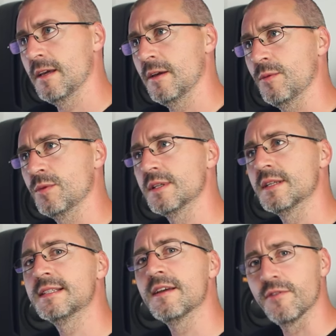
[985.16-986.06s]
it was
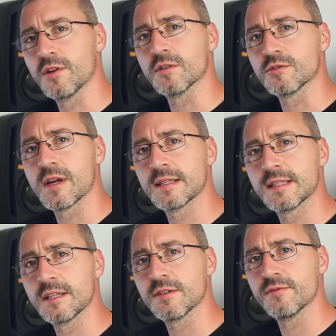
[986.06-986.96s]
a difficult
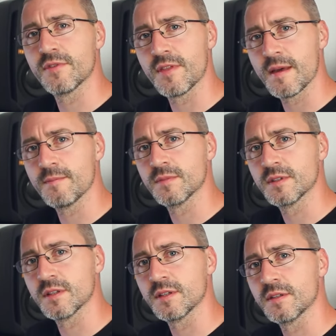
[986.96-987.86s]
transition for them
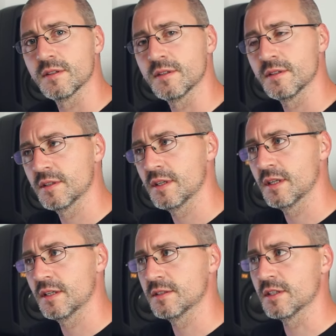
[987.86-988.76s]
to
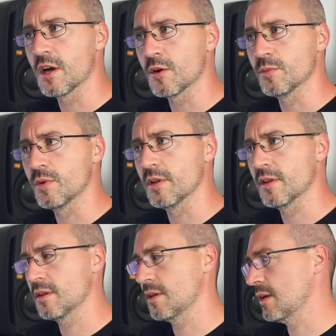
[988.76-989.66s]
cope
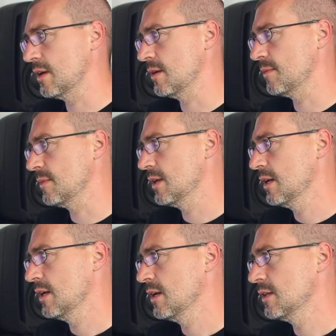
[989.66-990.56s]
with.
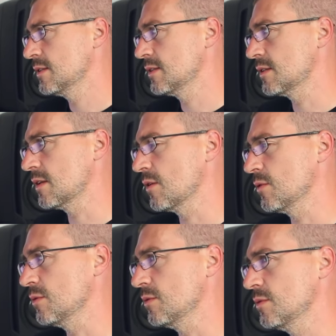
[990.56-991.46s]

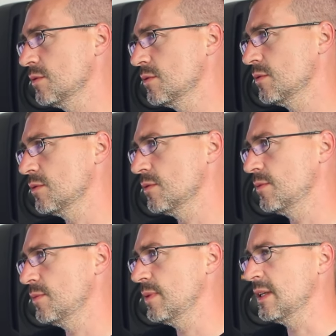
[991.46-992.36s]
So
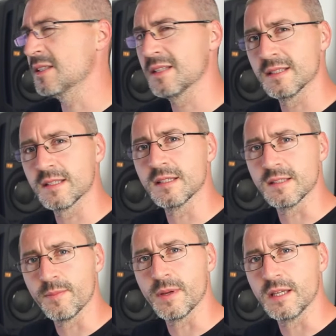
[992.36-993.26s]
because
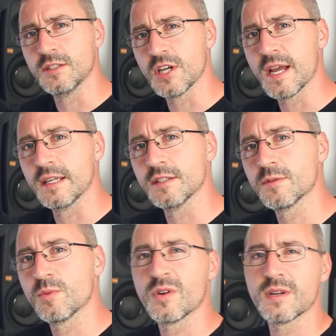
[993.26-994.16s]
it's a big
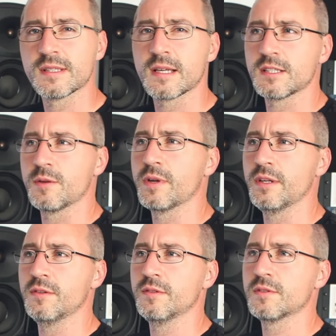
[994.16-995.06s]
change. Whereas actually
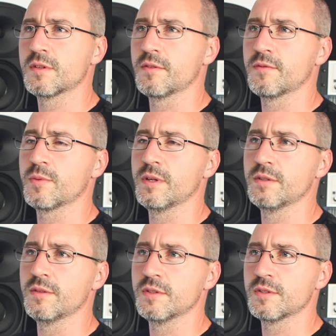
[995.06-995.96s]
when you sort of, when
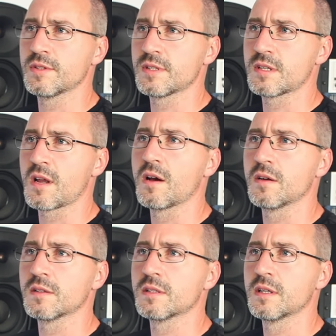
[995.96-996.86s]
you
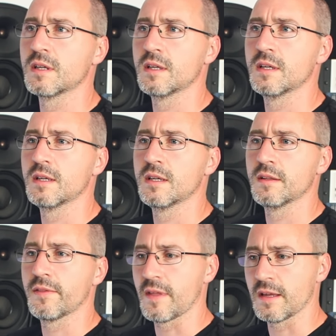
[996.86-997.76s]
start
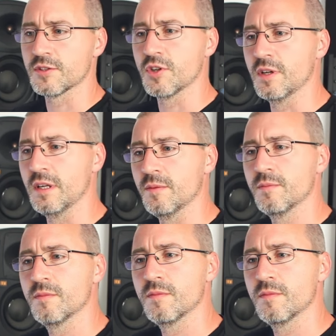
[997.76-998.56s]
that journey,